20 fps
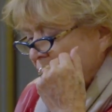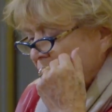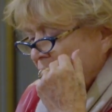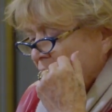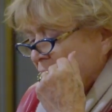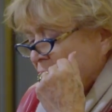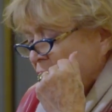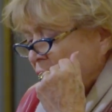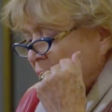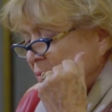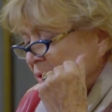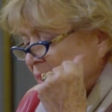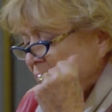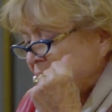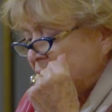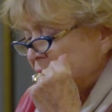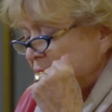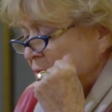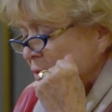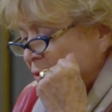So this
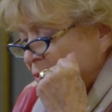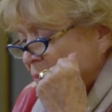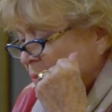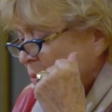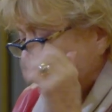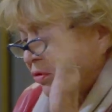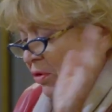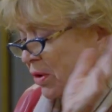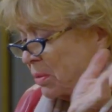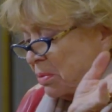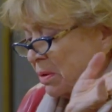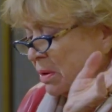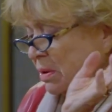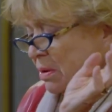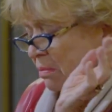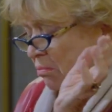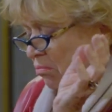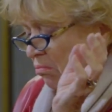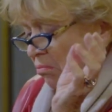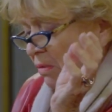is not possible.
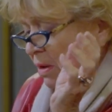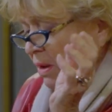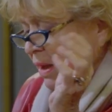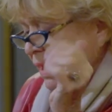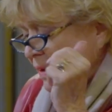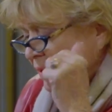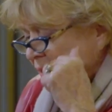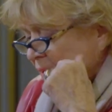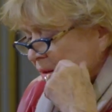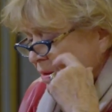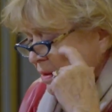It is